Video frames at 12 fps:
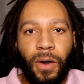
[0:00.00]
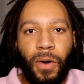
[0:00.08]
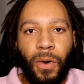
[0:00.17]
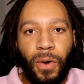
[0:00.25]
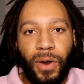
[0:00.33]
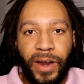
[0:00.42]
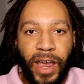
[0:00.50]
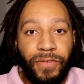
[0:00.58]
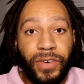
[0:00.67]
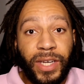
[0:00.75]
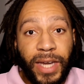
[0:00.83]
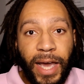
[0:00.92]
or
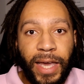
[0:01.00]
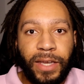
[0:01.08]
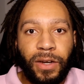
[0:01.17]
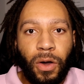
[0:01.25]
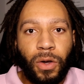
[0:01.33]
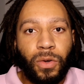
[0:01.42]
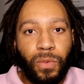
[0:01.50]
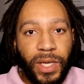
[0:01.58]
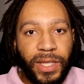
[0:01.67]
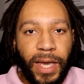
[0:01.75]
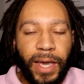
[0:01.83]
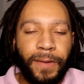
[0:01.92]
every night on a
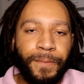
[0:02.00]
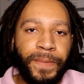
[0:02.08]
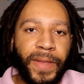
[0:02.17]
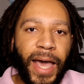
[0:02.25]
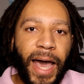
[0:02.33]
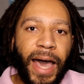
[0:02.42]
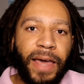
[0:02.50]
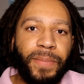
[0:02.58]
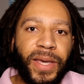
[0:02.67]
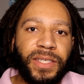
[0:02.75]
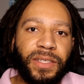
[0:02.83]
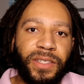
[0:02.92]
weekday, I
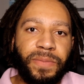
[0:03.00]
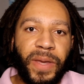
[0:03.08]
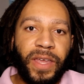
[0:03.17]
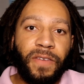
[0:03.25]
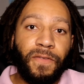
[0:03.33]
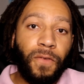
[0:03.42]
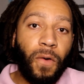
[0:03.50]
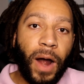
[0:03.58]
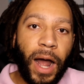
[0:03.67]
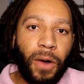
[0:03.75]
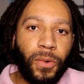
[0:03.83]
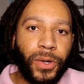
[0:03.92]
basically spend 4
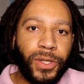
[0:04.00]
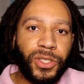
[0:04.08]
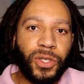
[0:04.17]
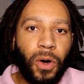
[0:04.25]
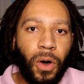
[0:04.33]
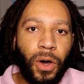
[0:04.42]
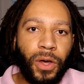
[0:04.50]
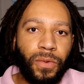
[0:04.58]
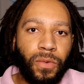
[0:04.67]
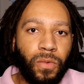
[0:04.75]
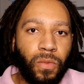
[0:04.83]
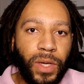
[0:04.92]
hours
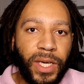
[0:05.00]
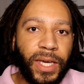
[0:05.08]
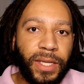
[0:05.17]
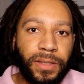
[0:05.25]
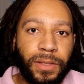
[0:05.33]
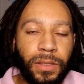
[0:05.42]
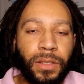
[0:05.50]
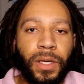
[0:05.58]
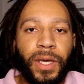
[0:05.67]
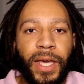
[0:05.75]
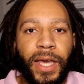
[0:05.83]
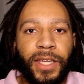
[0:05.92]
on weekends
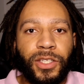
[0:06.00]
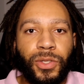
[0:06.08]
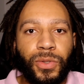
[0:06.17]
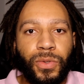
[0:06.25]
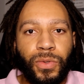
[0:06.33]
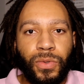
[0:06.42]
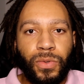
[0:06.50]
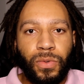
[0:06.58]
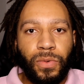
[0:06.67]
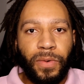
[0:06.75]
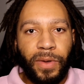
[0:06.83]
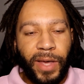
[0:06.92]

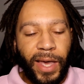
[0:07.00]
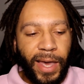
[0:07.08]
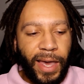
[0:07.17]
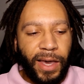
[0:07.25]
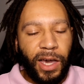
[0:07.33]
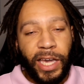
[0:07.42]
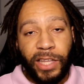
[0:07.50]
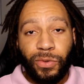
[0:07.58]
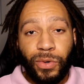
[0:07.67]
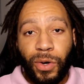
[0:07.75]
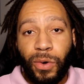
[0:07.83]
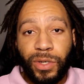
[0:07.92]
to get
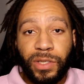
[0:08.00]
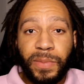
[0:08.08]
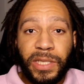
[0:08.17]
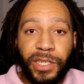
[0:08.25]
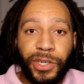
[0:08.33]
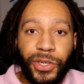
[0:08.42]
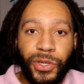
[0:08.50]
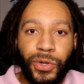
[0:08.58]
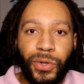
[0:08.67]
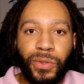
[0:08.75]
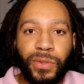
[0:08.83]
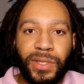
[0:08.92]
through the course
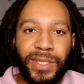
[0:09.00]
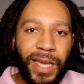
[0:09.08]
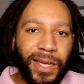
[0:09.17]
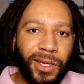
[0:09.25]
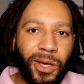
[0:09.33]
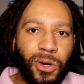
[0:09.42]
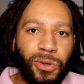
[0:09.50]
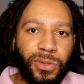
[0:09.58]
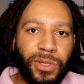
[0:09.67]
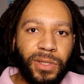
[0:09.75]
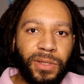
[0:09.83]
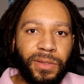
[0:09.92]
material, take
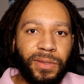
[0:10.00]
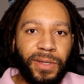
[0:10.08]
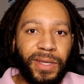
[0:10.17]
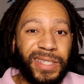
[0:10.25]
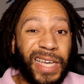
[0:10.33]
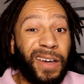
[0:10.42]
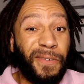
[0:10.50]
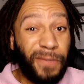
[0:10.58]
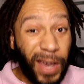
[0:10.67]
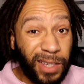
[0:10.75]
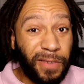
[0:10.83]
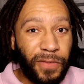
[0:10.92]
notes, take
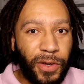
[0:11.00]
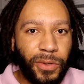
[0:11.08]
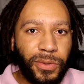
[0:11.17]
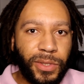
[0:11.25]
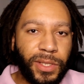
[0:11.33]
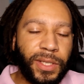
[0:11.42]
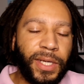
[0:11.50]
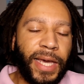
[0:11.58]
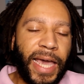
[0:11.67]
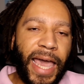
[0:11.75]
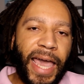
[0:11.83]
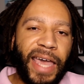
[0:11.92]
effective notes,
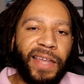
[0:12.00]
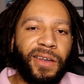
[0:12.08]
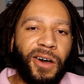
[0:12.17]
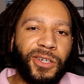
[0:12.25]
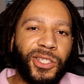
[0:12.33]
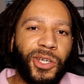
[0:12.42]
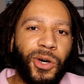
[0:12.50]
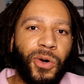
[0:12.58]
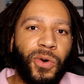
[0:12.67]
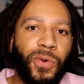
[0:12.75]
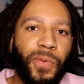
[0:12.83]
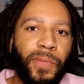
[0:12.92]
and
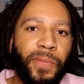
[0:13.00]
also